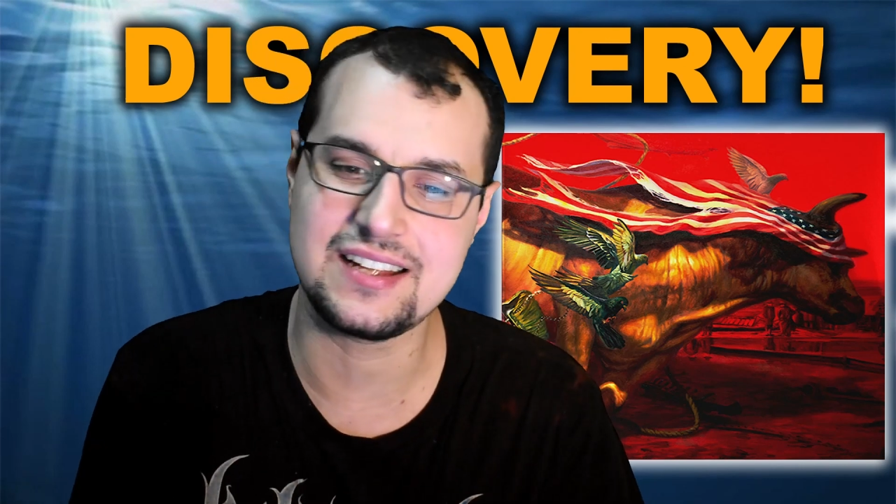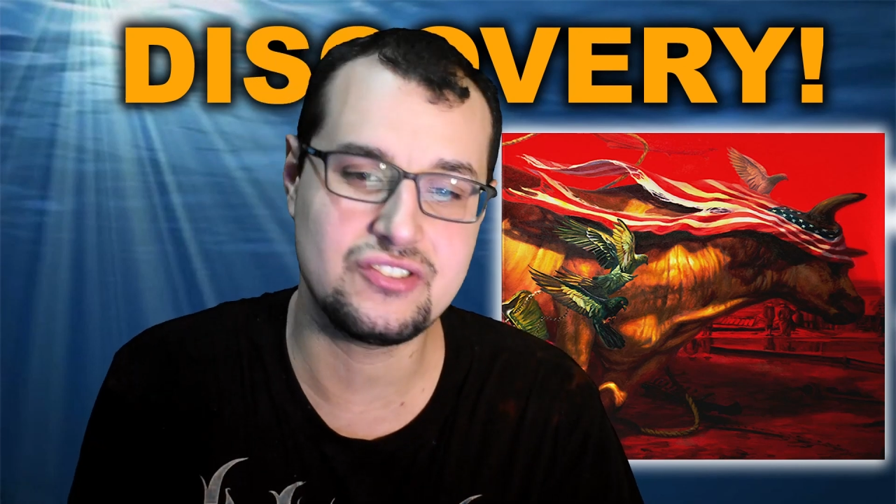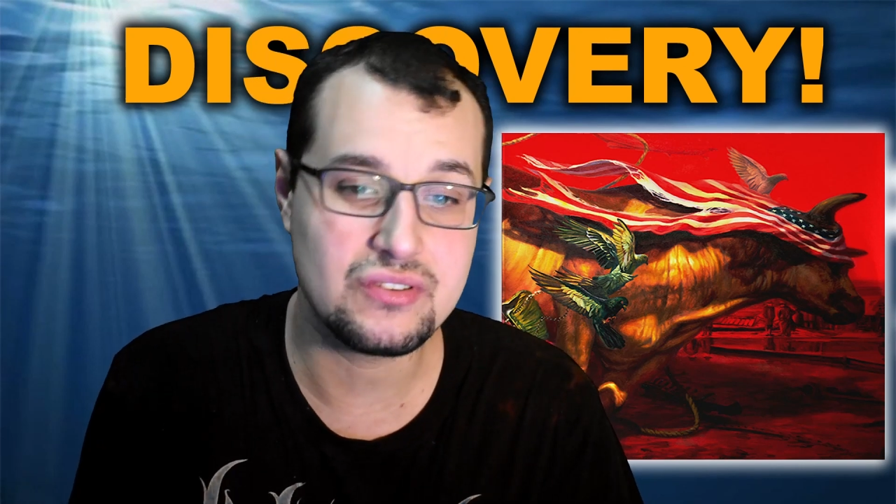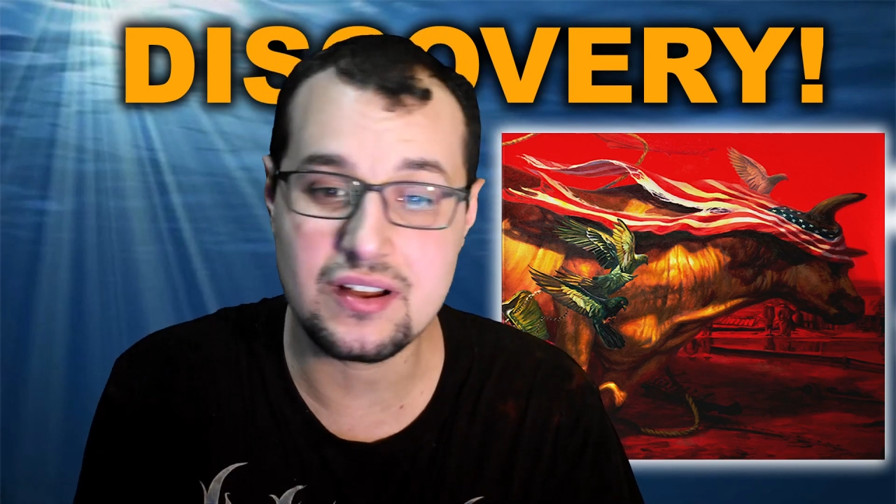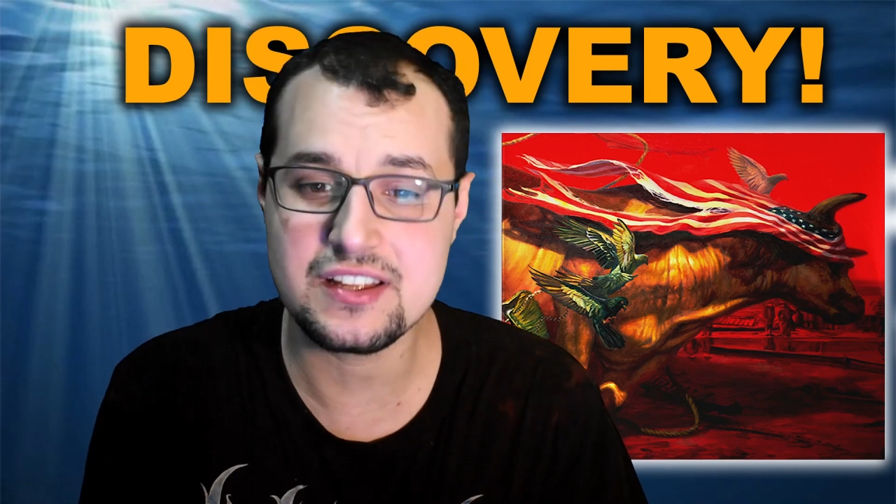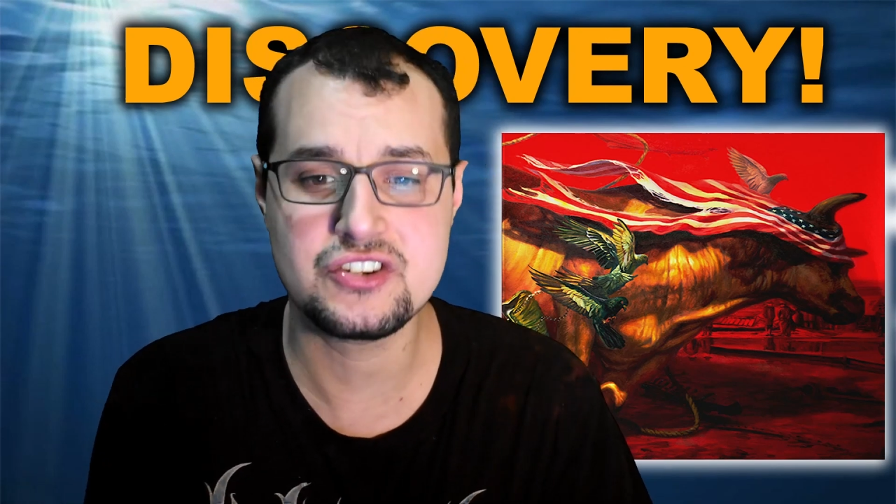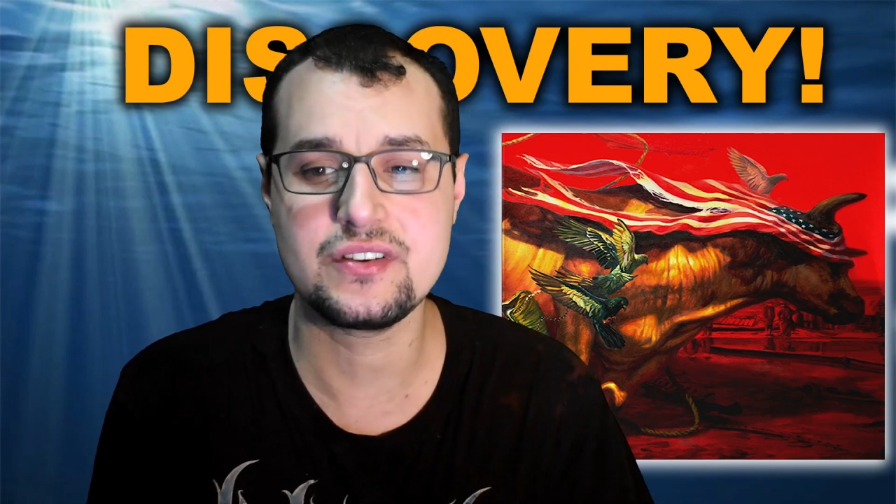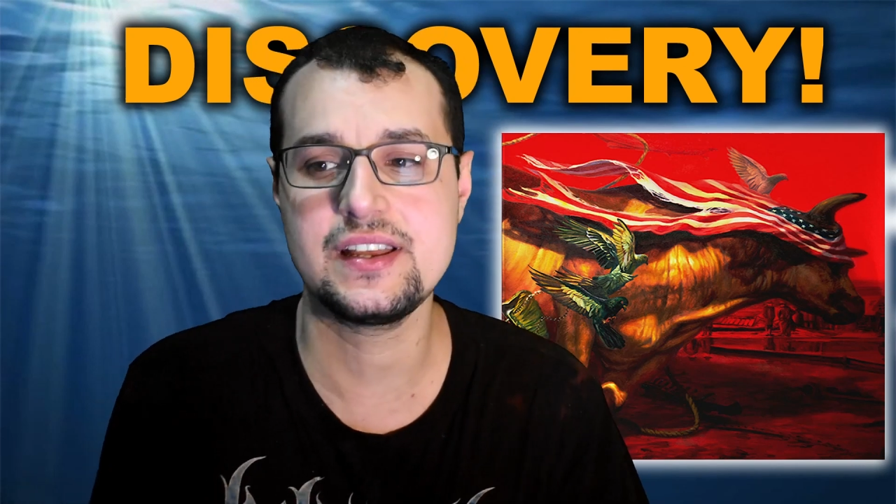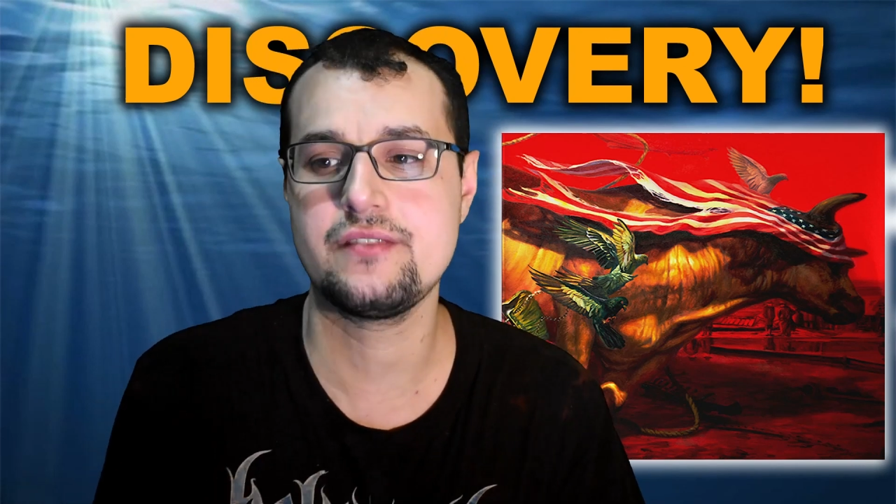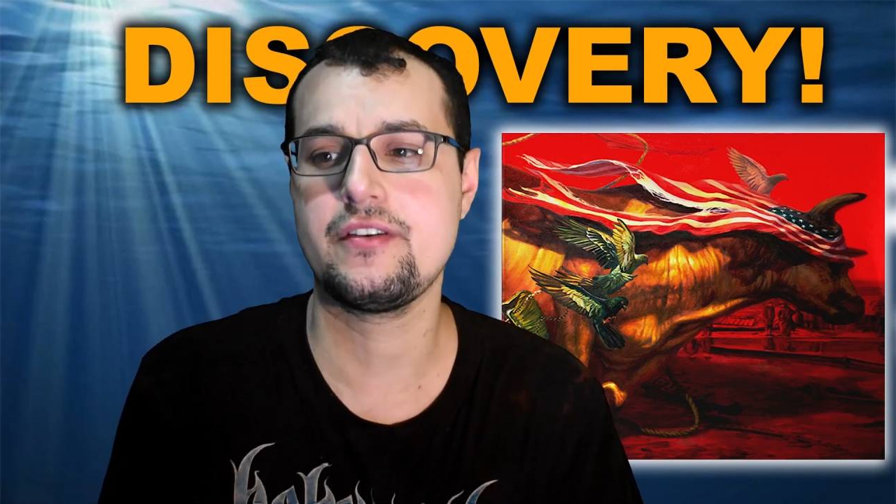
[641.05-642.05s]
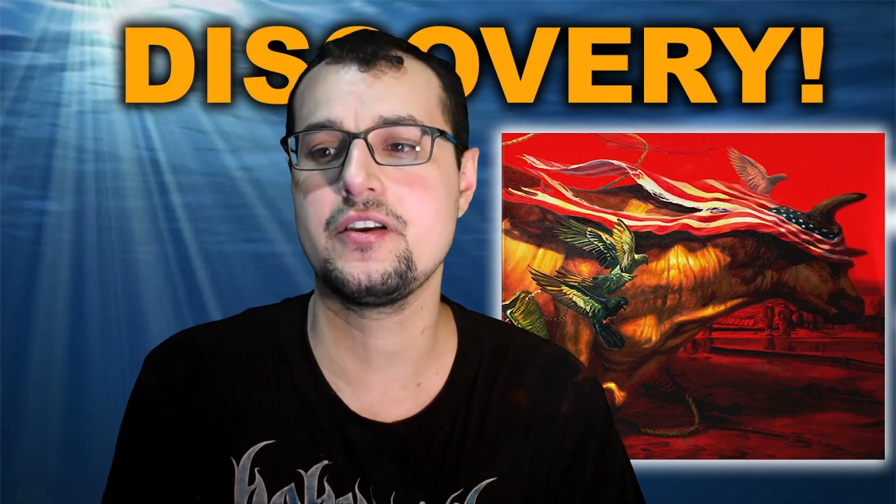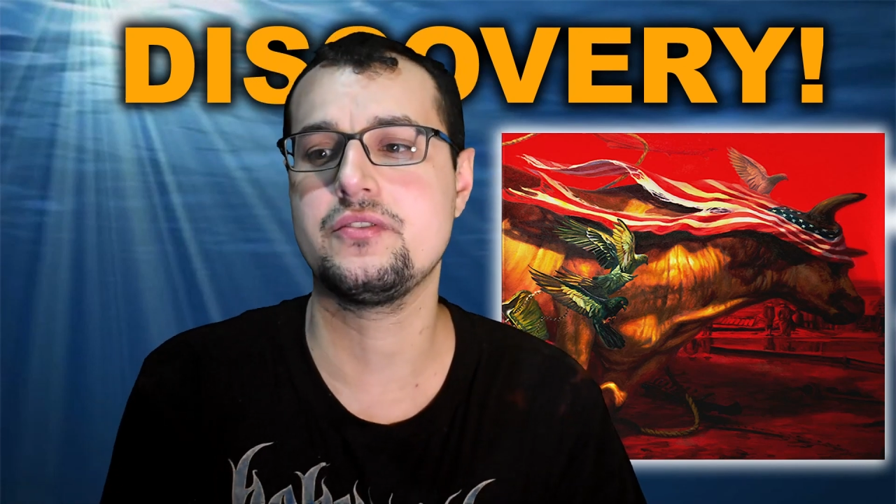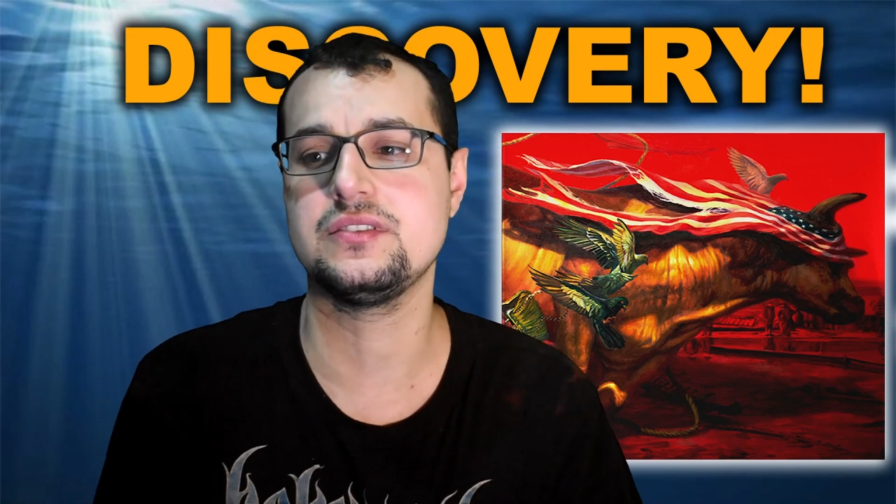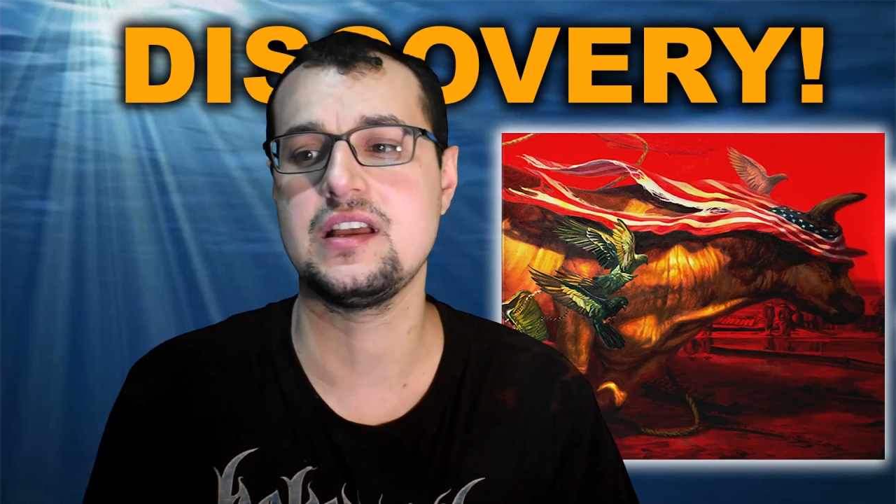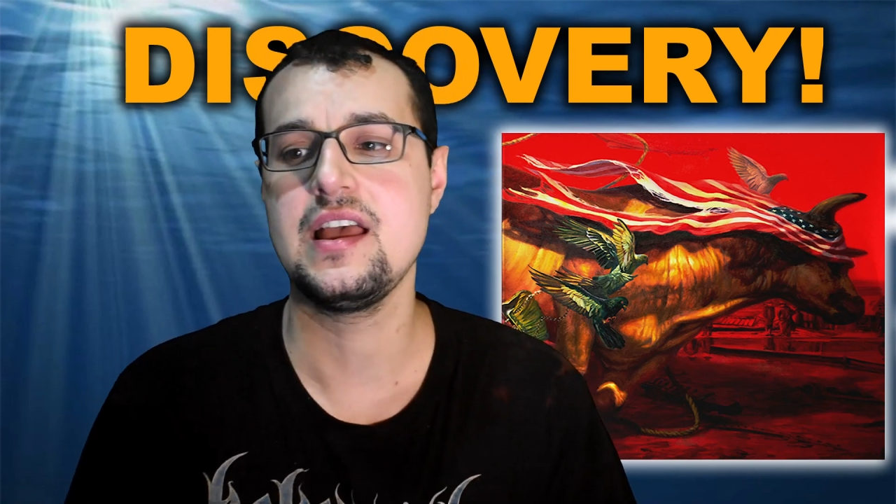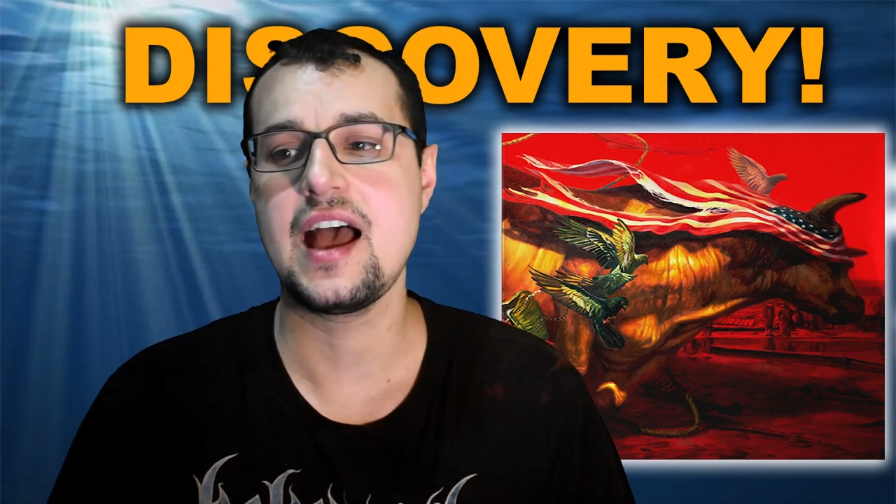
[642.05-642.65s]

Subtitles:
I do not enjoy his vocals.